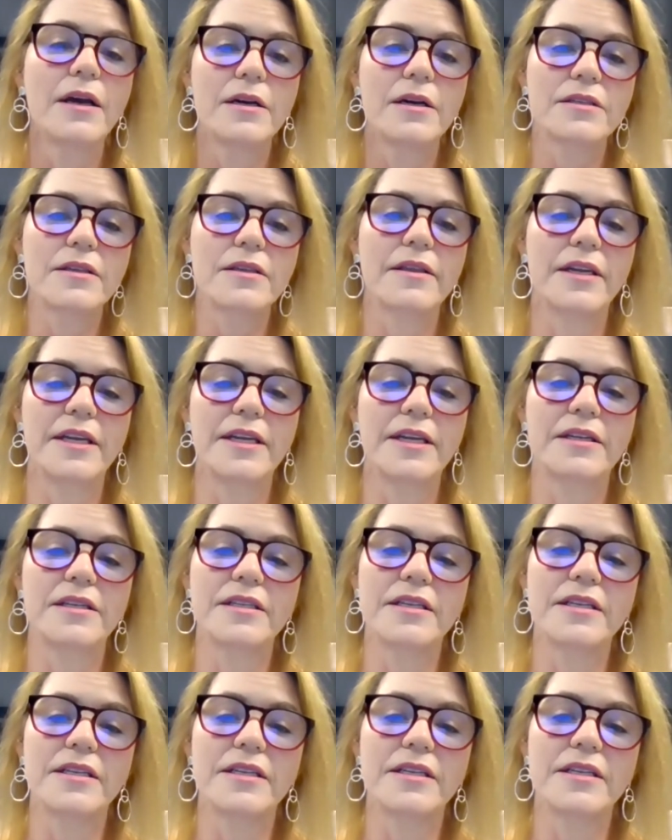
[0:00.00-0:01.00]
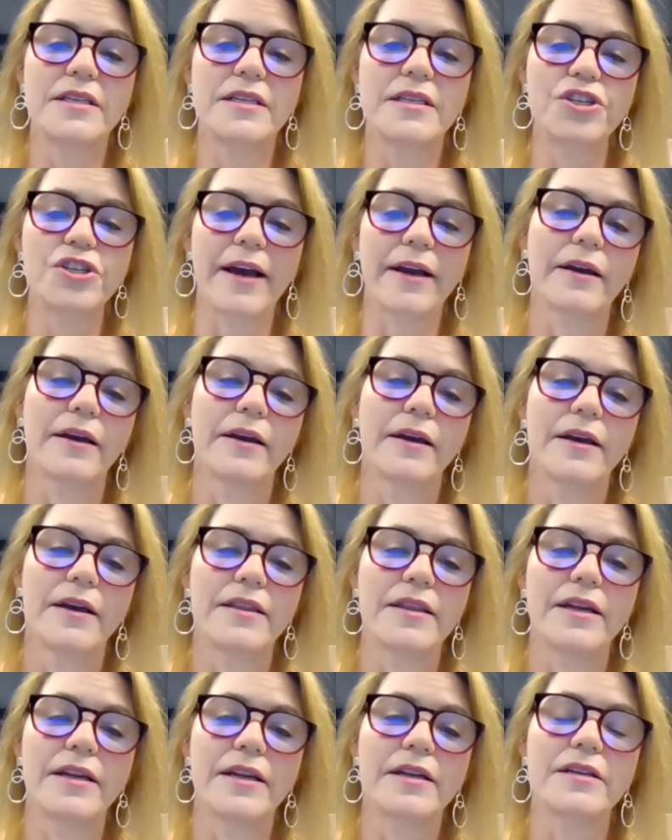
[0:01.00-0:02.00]
So they need to double check
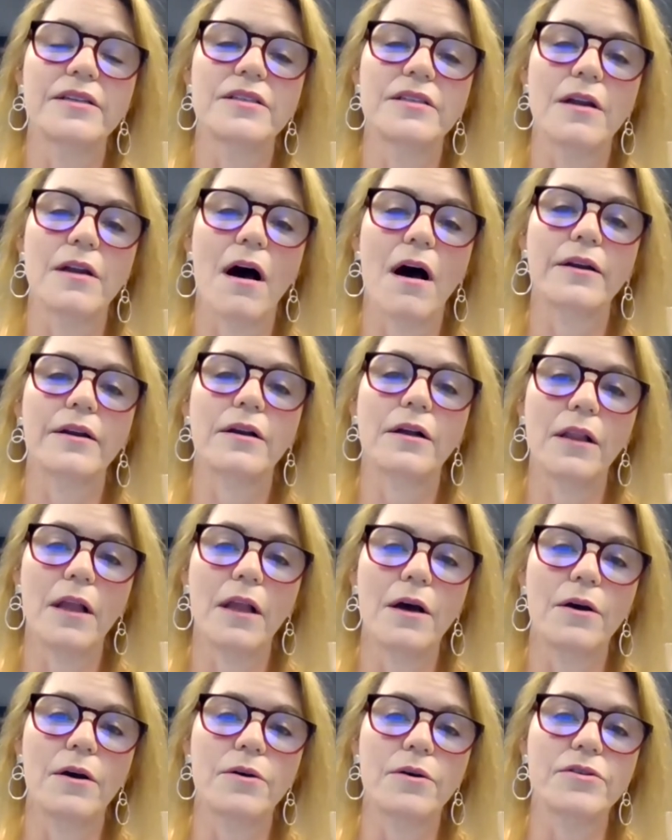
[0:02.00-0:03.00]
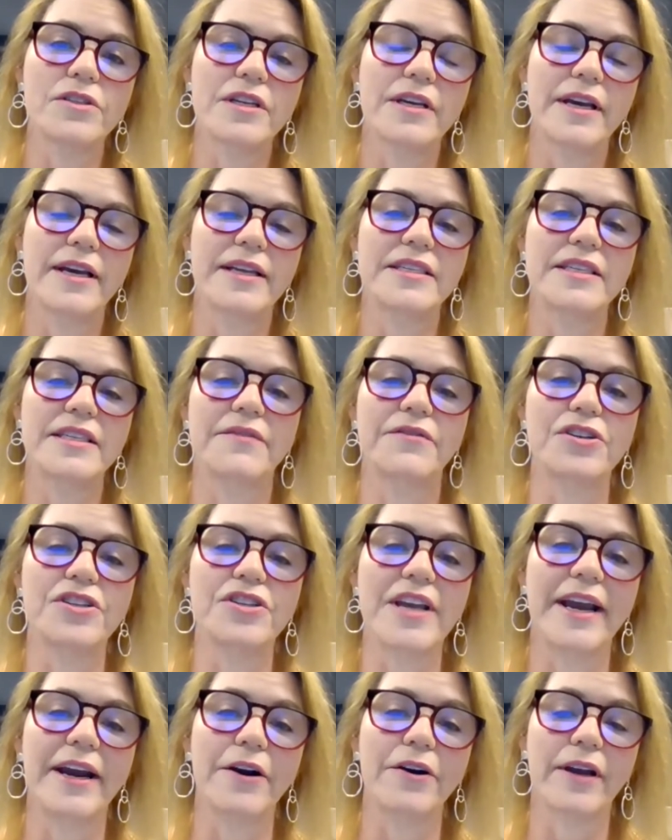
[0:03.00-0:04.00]
that it is not closed and see if there's
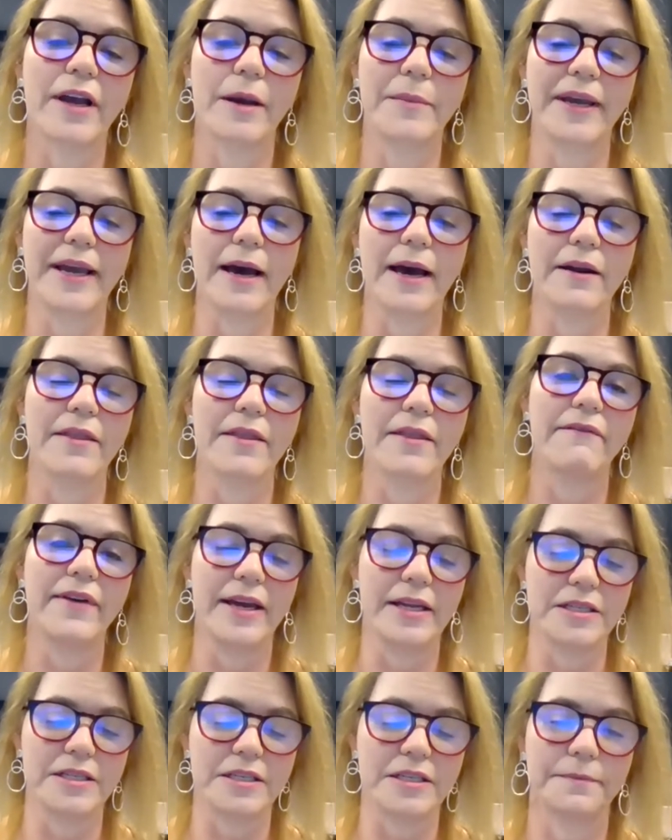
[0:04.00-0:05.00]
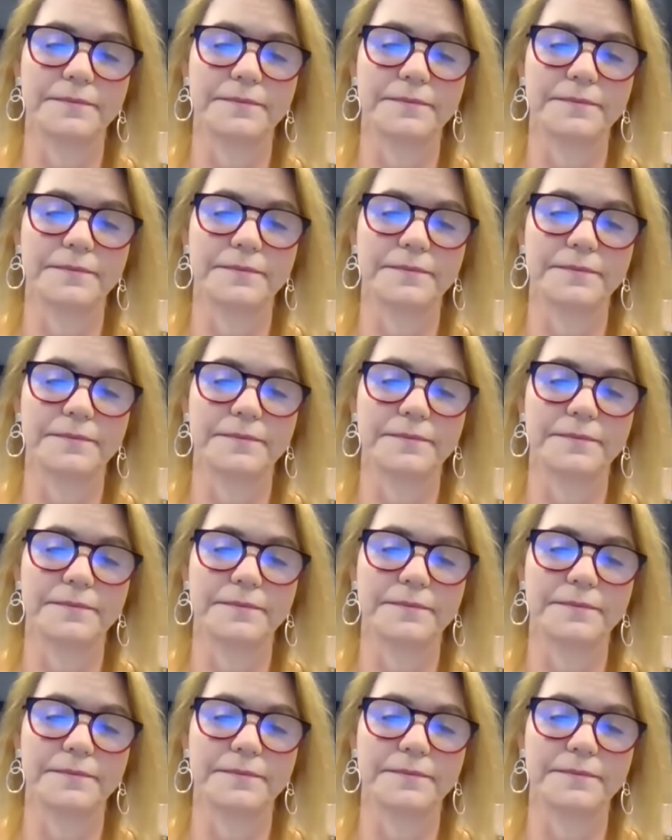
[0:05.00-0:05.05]
air coming out of that vent.